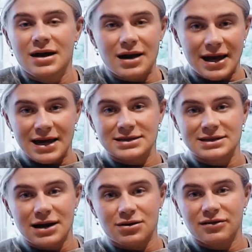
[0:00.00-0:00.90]
I guess,
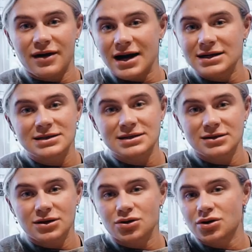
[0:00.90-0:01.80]

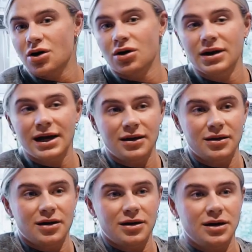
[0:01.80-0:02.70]
sacrifice, you could call it,
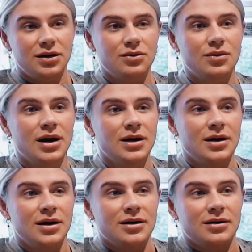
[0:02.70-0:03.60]
that you
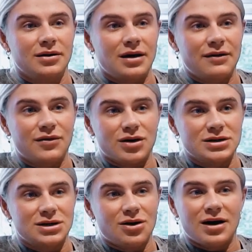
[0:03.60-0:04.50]
have got
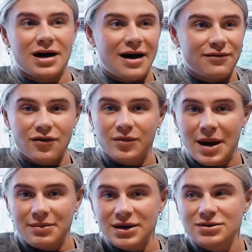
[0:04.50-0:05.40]
to not have
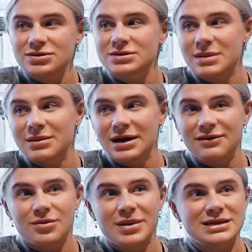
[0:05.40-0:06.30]
off-plan meals, maybe
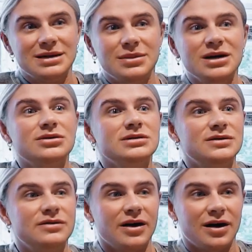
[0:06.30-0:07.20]
even missing
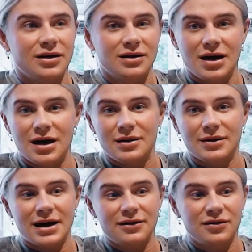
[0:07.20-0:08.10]
meals for
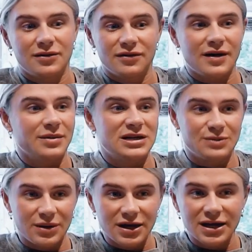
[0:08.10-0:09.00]
kind of families'
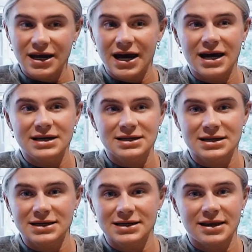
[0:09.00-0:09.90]
birthdays and
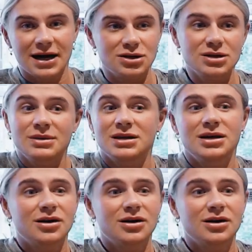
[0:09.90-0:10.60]
things like that. Doesn't mean that you